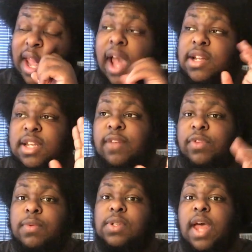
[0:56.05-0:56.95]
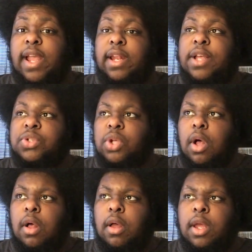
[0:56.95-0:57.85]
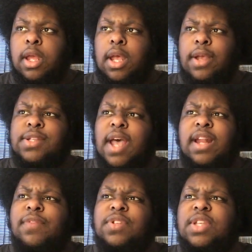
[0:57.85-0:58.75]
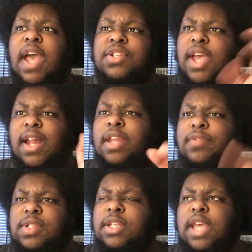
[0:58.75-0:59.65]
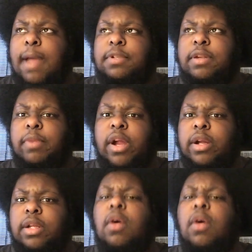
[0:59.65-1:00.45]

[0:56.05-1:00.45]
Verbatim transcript: I definitely was lacking. I saw... because I didn't even see Captain America.